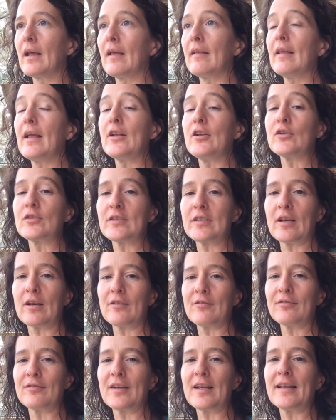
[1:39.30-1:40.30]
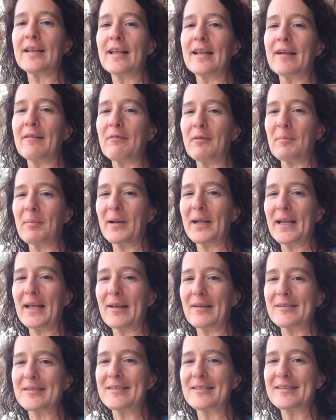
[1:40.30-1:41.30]
And then yourself, and then everybody
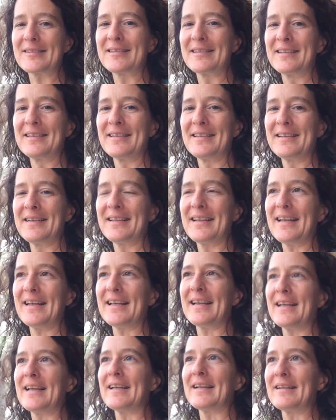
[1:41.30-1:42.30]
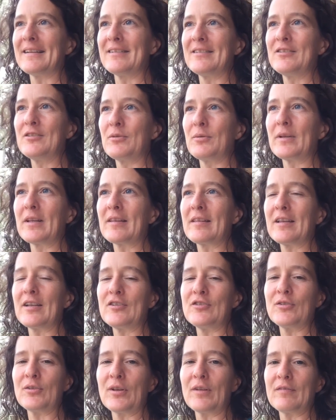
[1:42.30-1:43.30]
else. And doing the
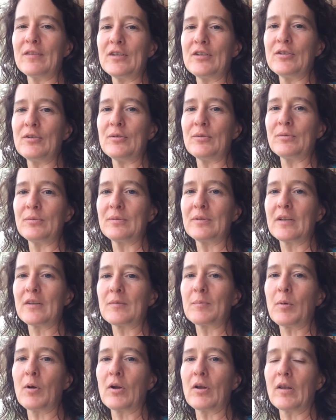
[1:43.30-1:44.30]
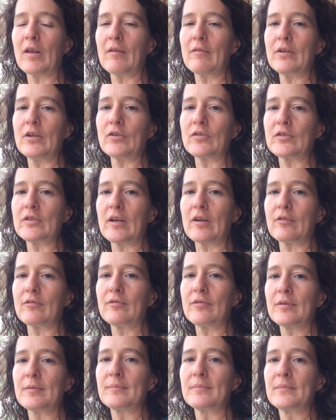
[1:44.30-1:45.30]
things you love to do, that's part of loving yourself.
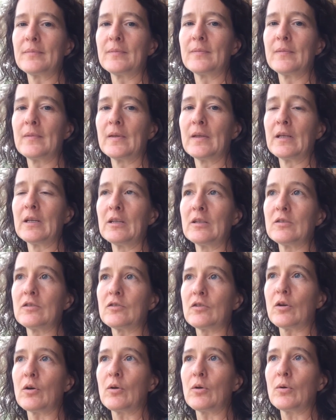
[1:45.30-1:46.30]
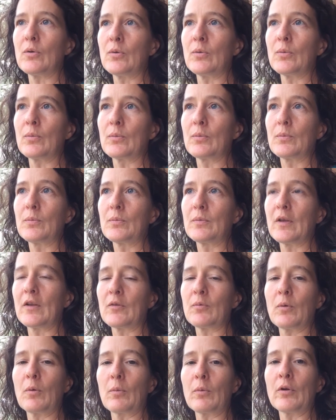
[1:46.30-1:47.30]
So
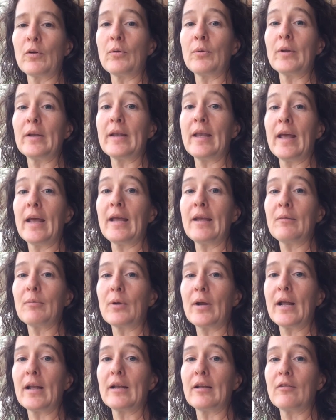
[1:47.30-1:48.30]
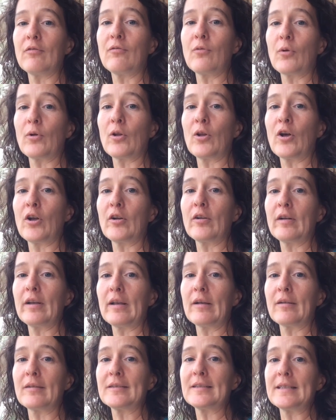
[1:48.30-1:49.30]
that's what we're doing today. We're headed to Fort
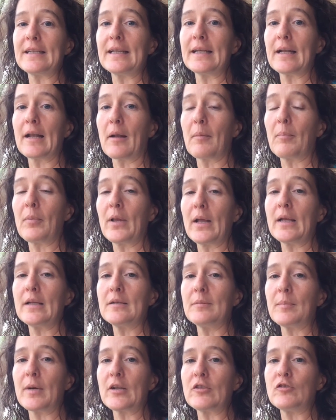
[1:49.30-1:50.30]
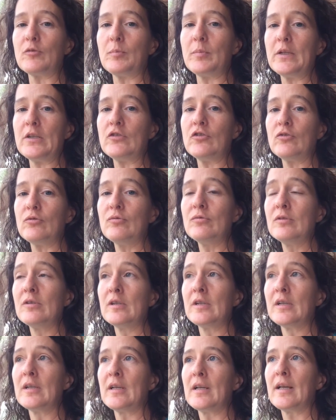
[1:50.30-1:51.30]
Lauderdale to get on a plane to Machu Picchu.
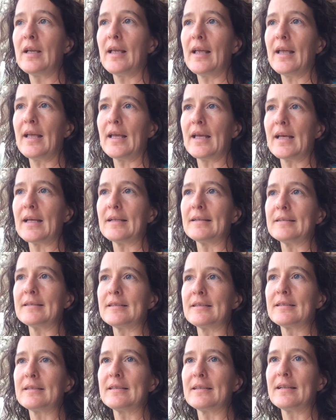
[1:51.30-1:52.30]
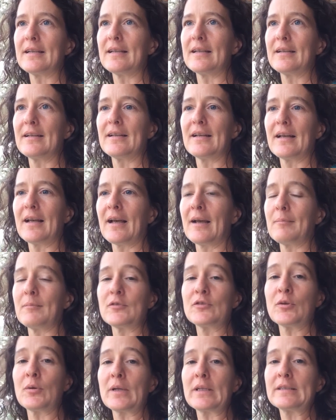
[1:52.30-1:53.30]
And I'm
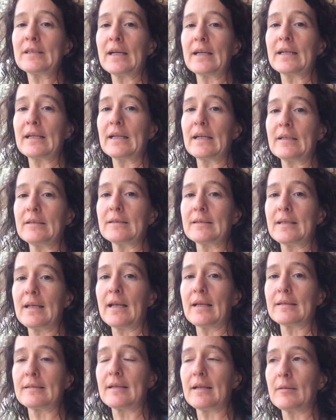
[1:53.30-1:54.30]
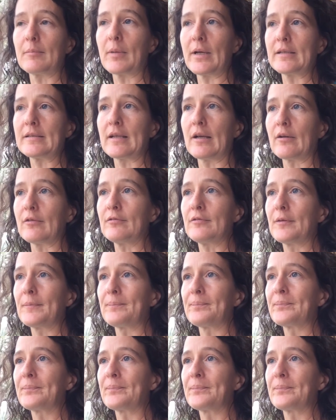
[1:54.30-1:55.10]
so excited, I just can't stand myself.